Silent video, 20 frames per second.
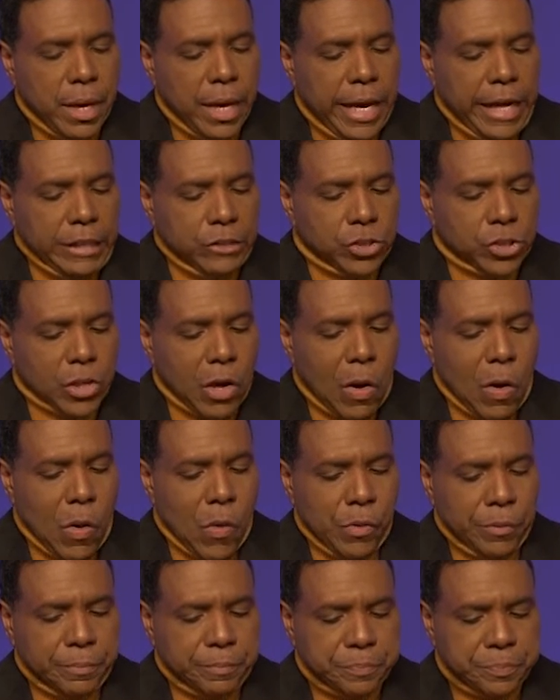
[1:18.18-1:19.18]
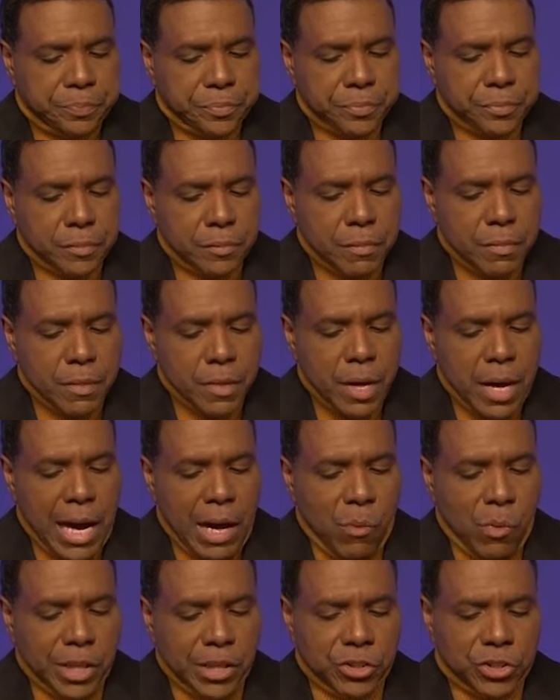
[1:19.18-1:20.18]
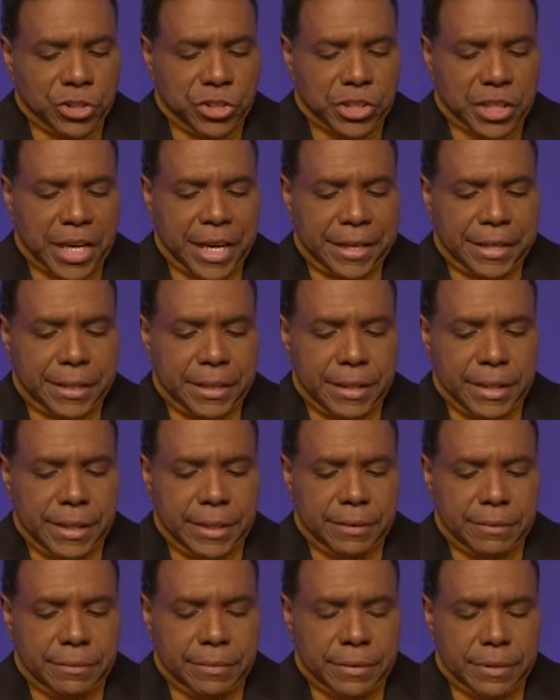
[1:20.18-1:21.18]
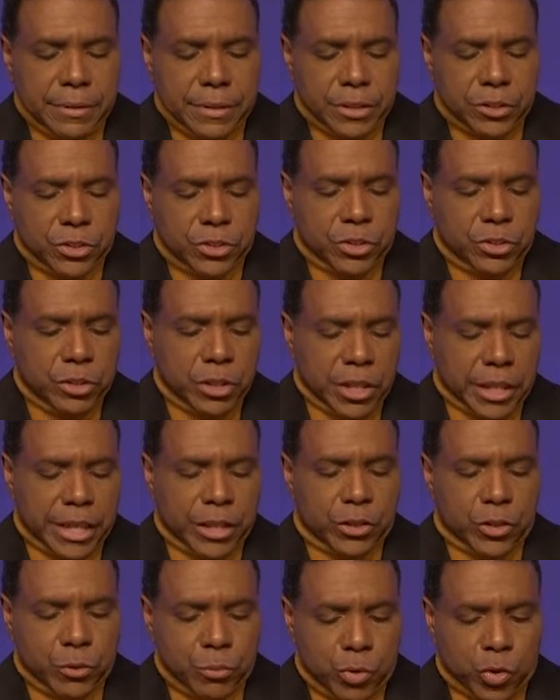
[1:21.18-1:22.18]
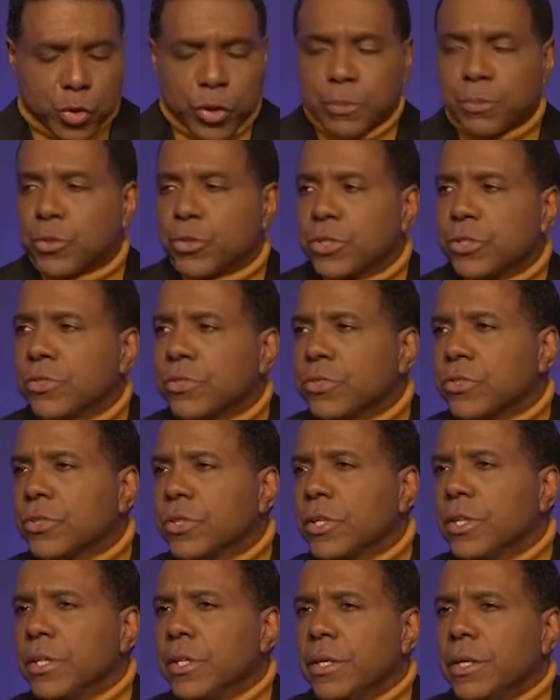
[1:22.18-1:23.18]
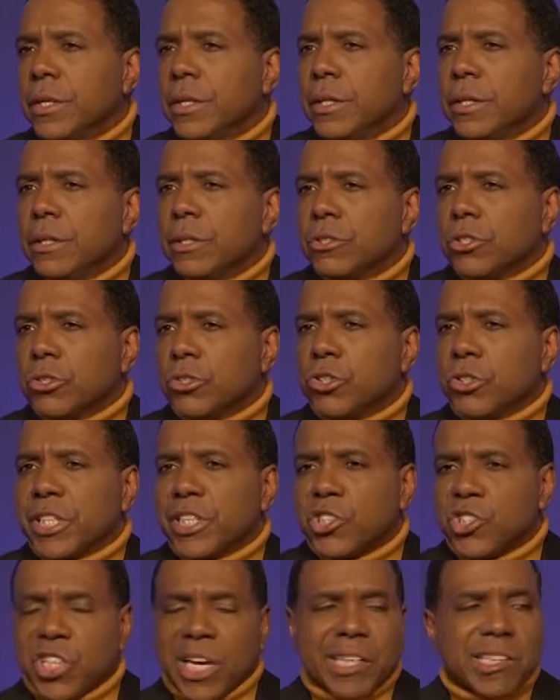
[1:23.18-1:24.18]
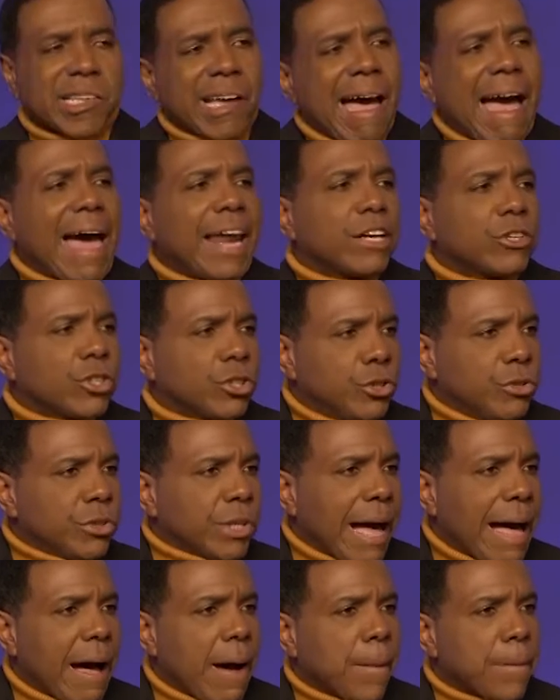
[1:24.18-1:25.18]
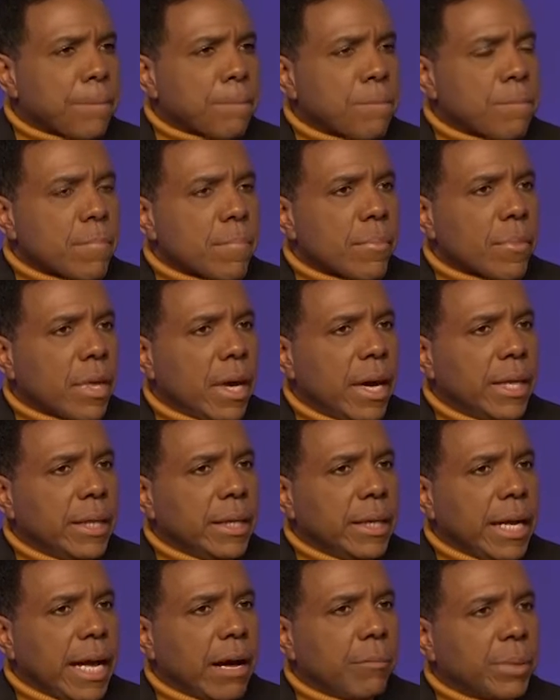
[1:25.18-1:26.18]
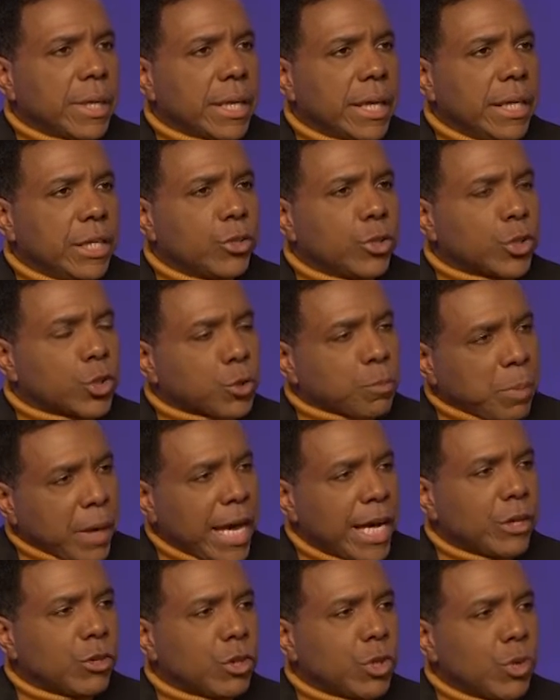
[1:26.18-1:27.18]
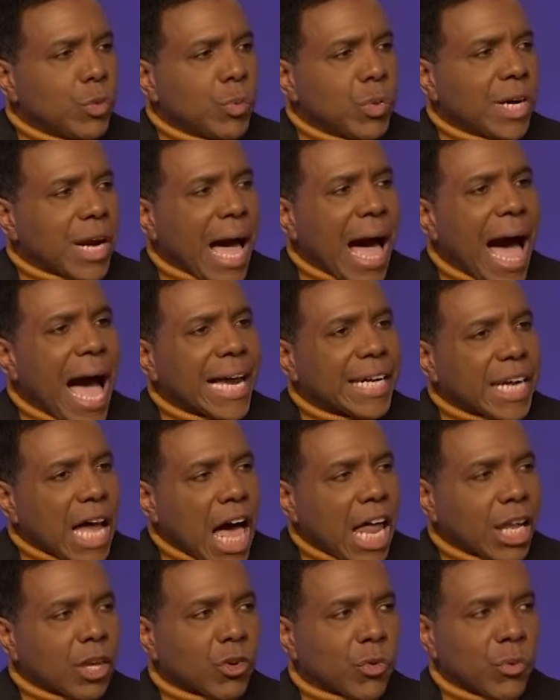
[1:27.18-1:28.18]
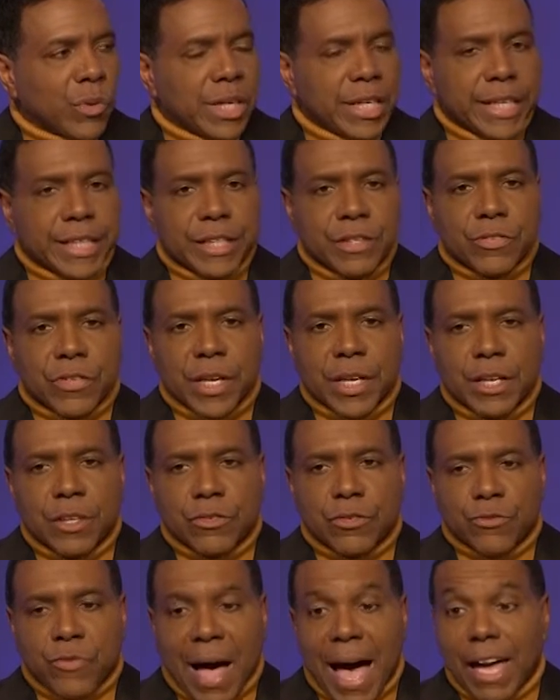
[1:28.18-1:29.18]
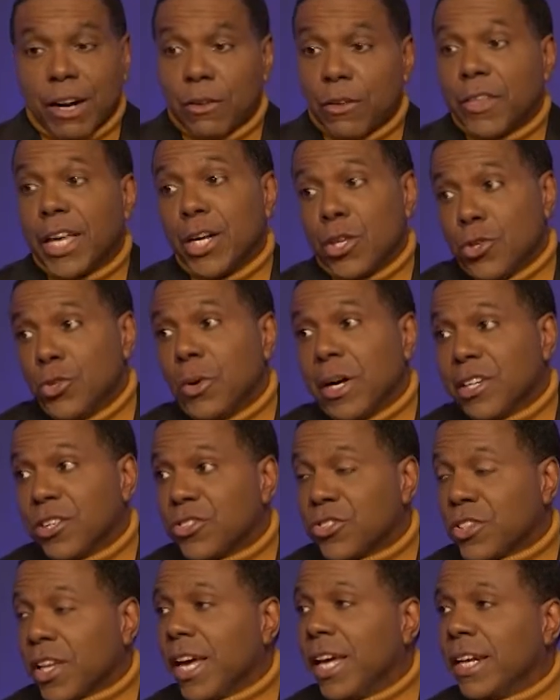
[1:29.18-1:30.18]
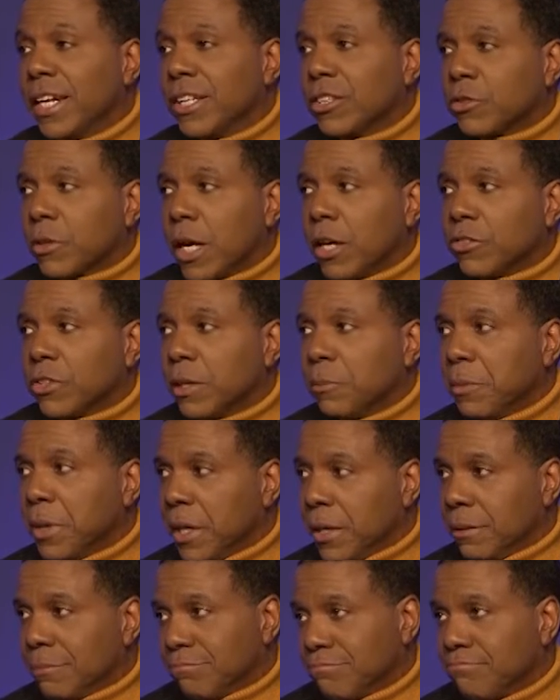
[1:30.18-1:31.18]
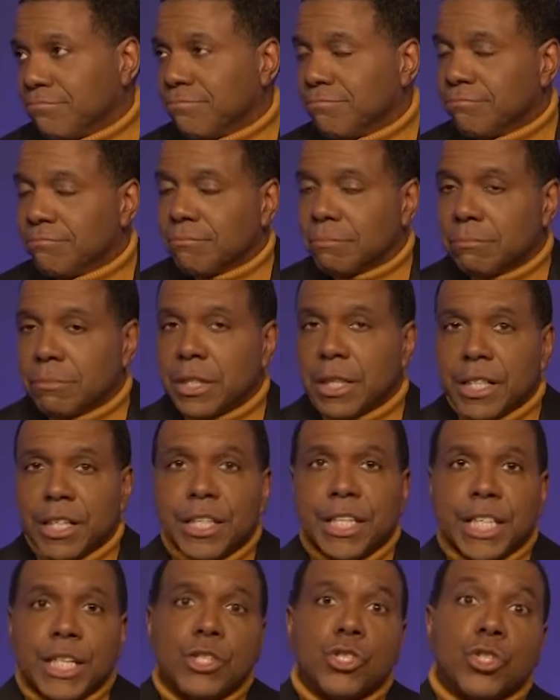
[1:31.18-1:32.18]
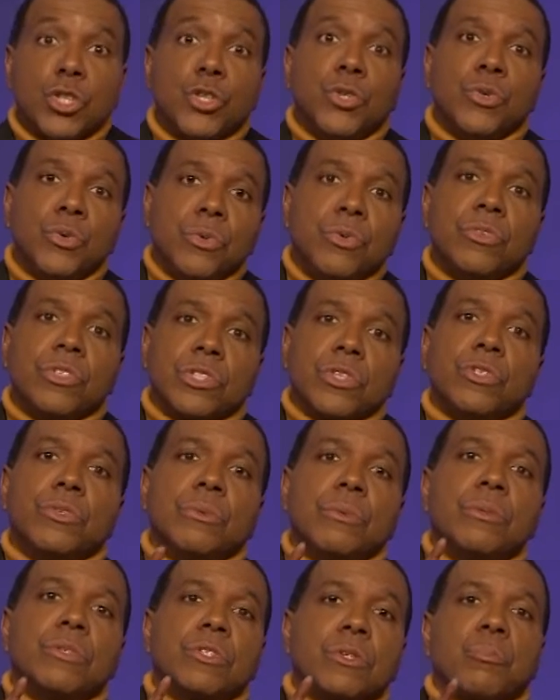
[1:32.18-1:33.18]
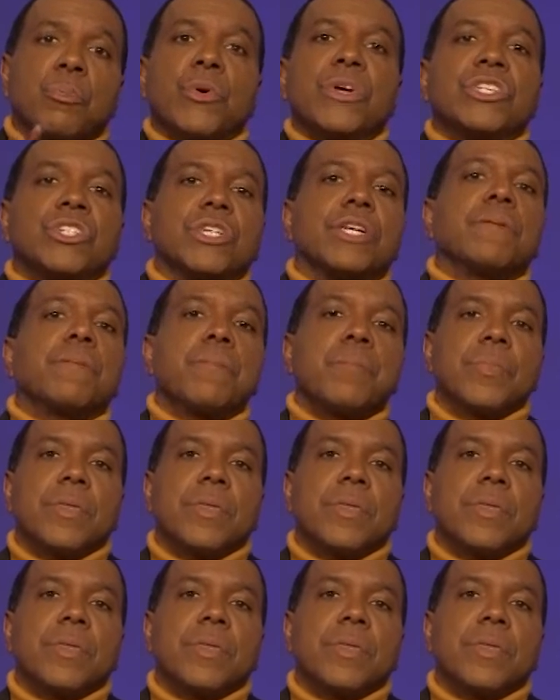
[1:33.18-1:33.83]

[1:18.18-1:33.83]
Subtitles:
And so I want to just kind of look at some scriptures so that you can check the attitude out. And then I'll begin to explain to you what idolatry is. And it's vital that you understand this because I'm going to need you to preach it.